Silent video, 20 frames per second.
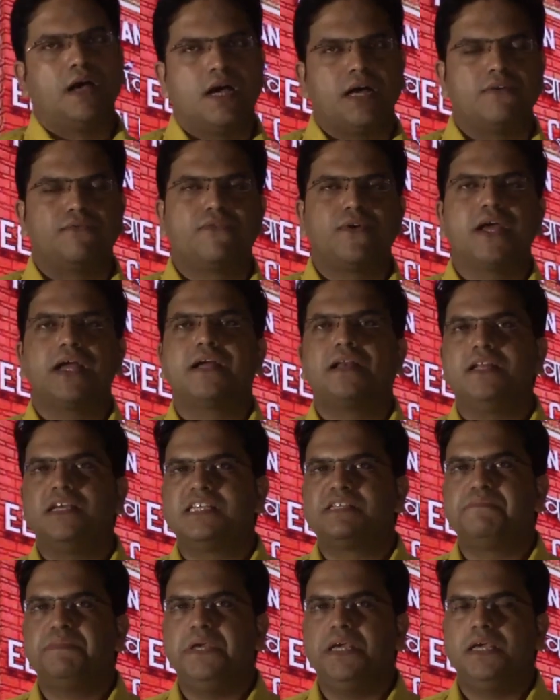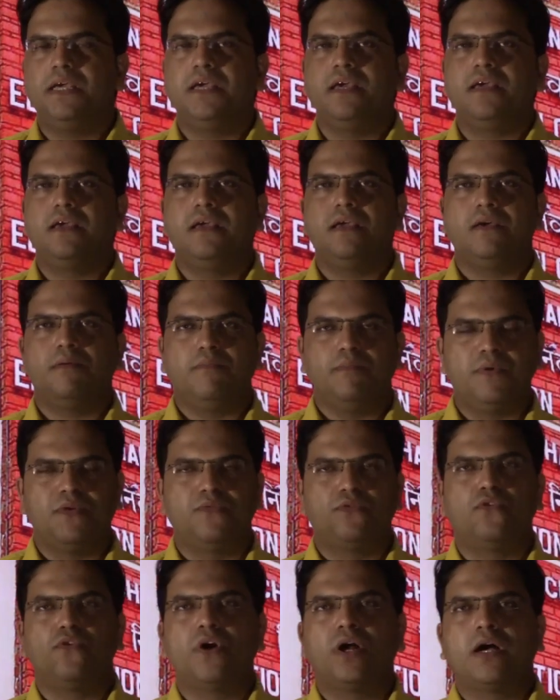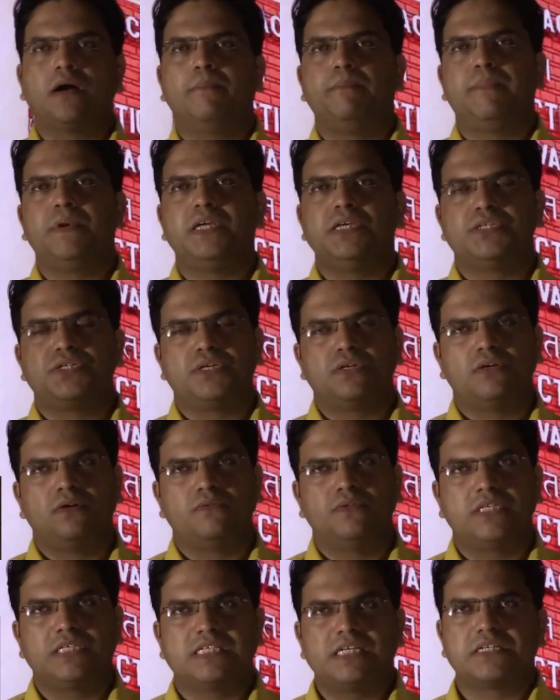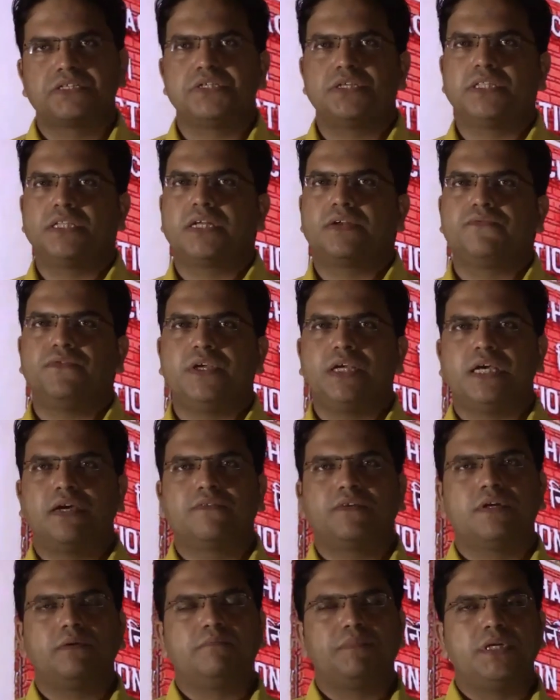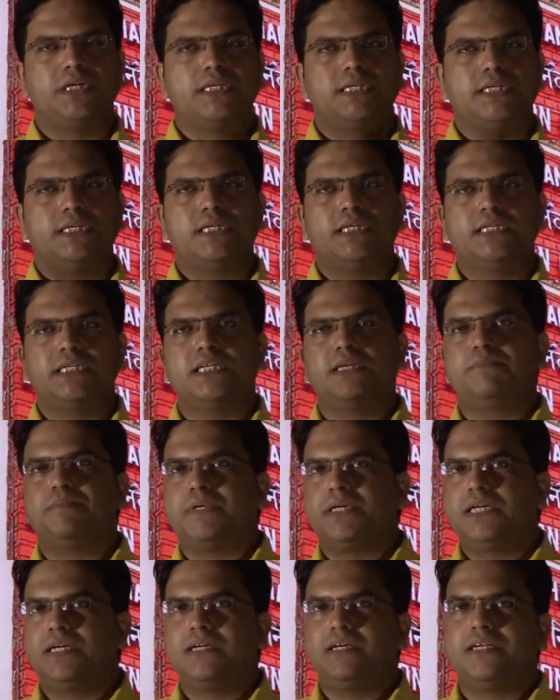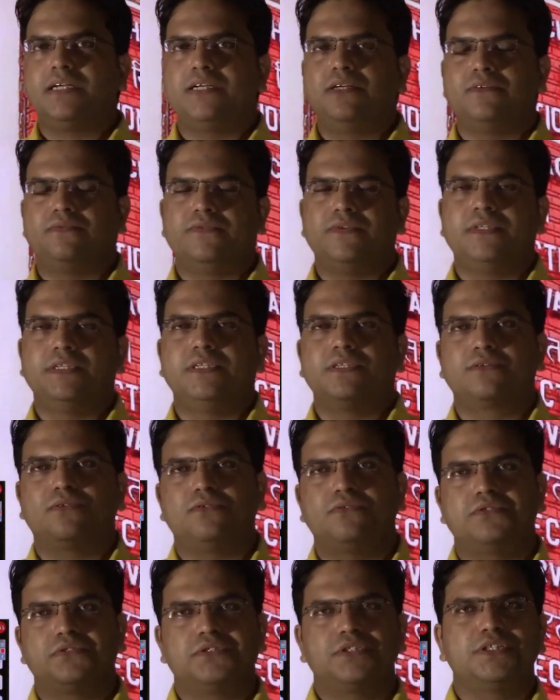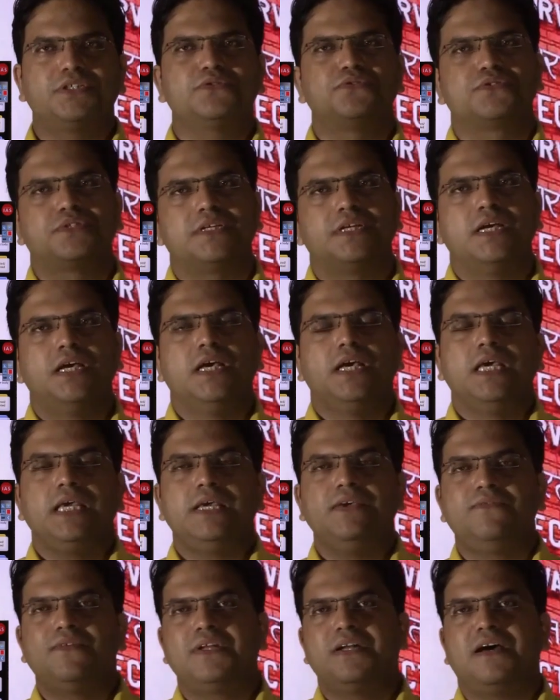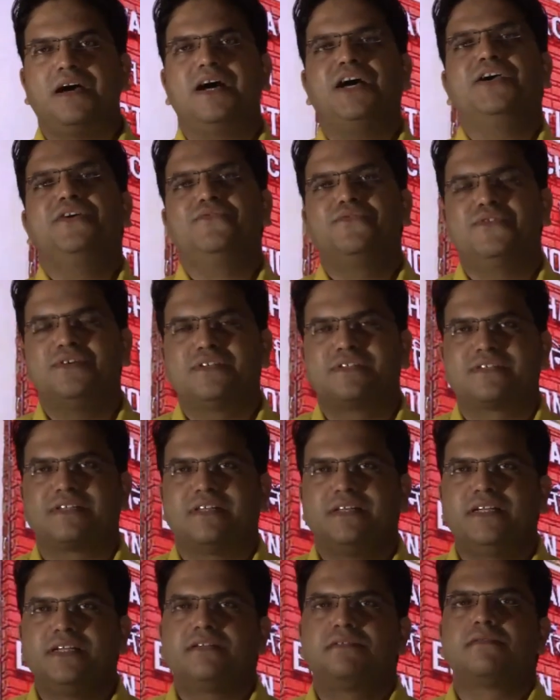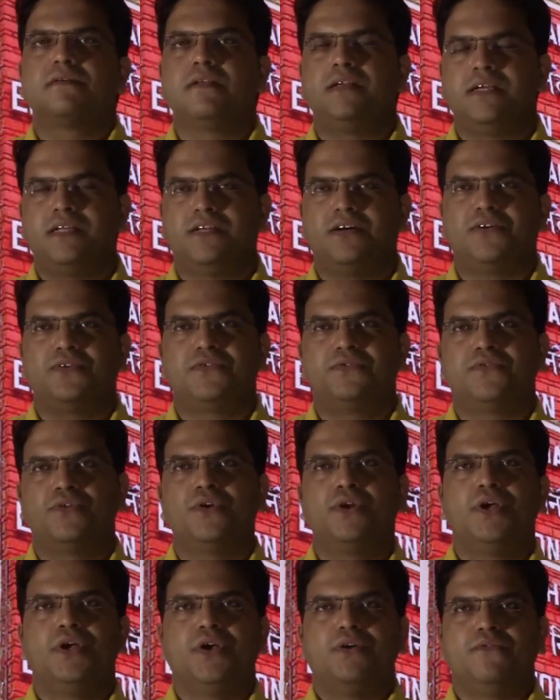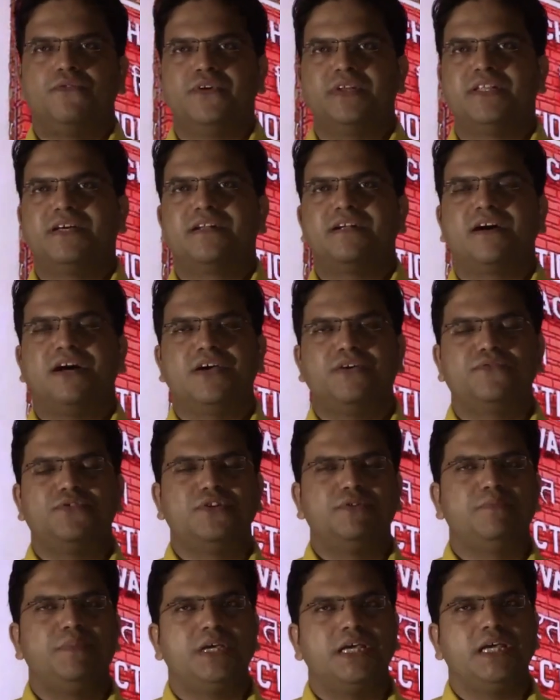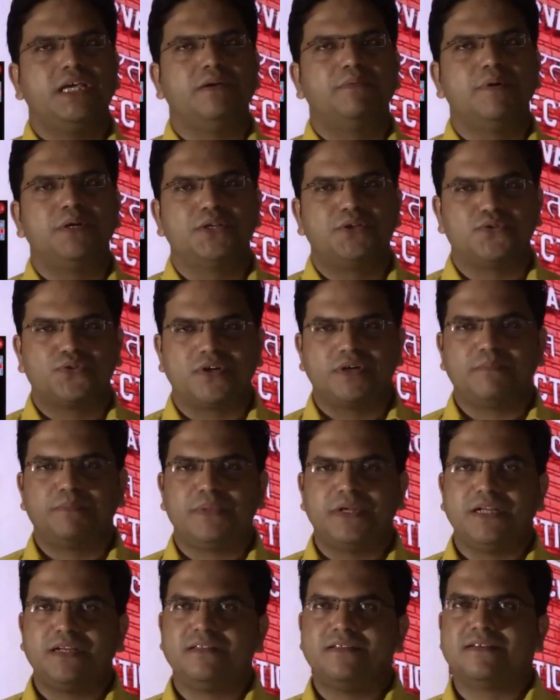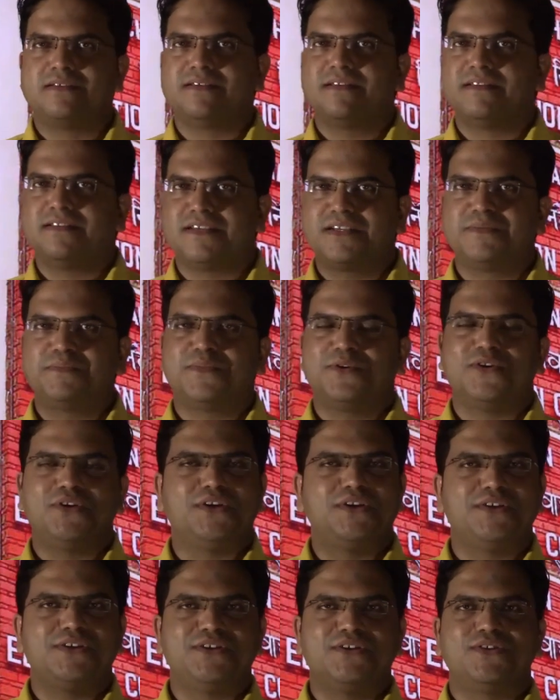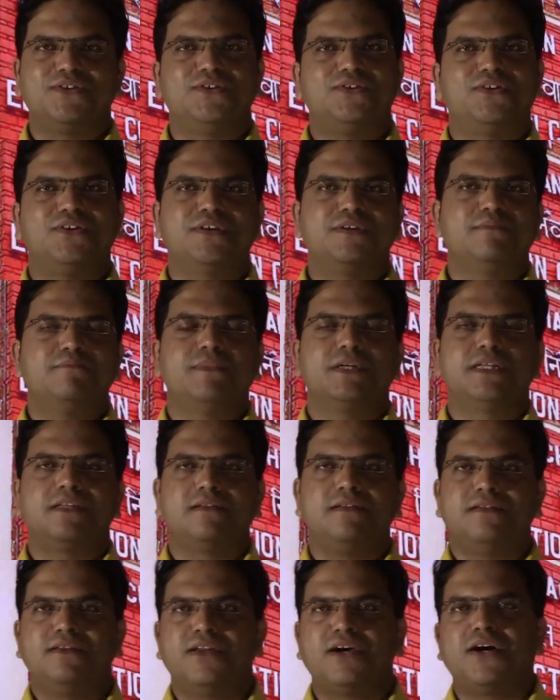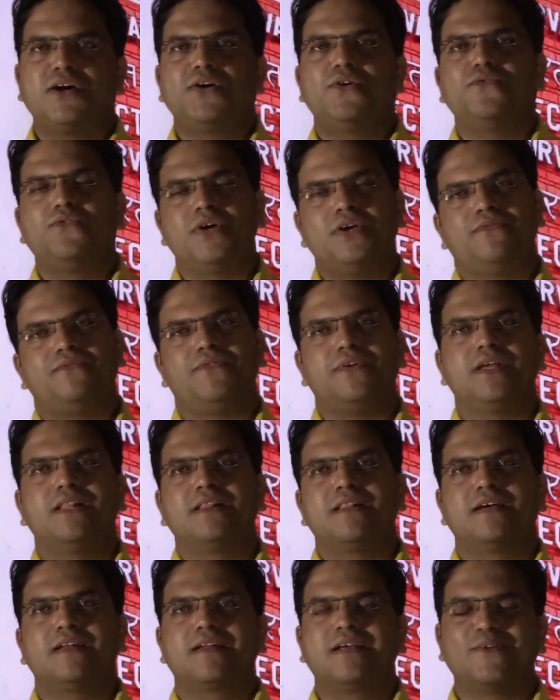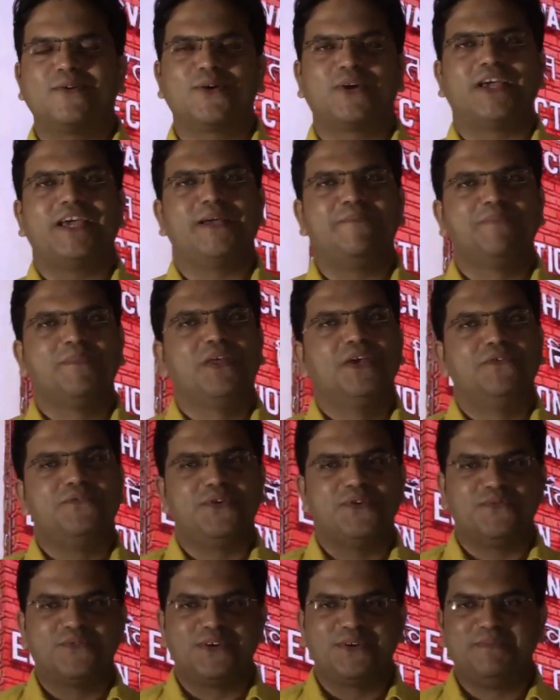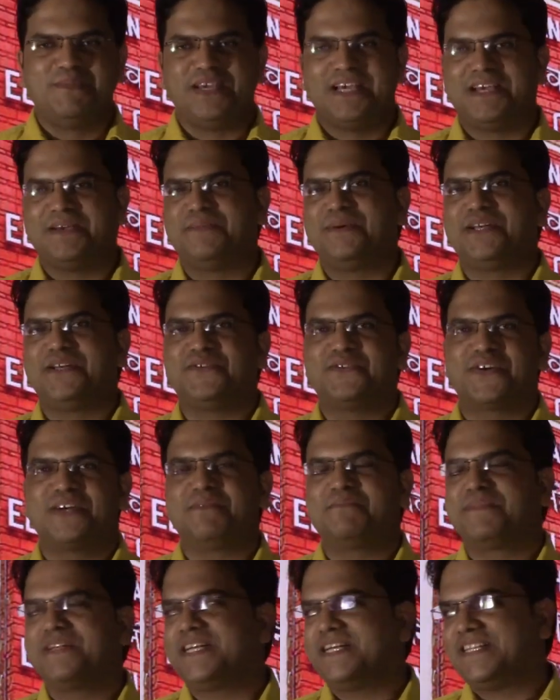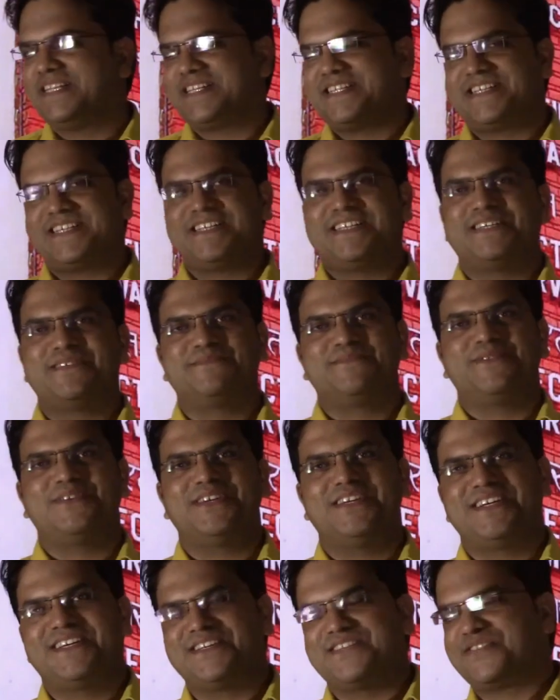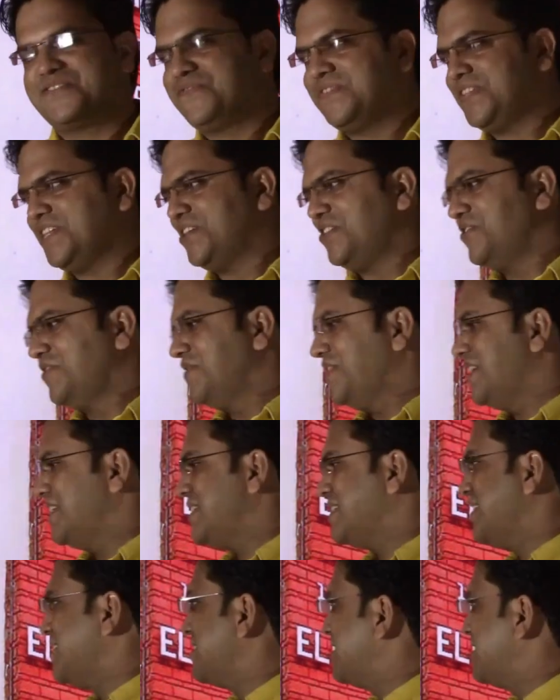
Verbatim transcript: And frankly speaking, before completion of the section that we have completed until part ten of Indian Constitution, even I was literally doubtful whether I would be able to complete this Indian polity or not, but now I feel that okay, we would be able to complete this Indian polity. So without wasting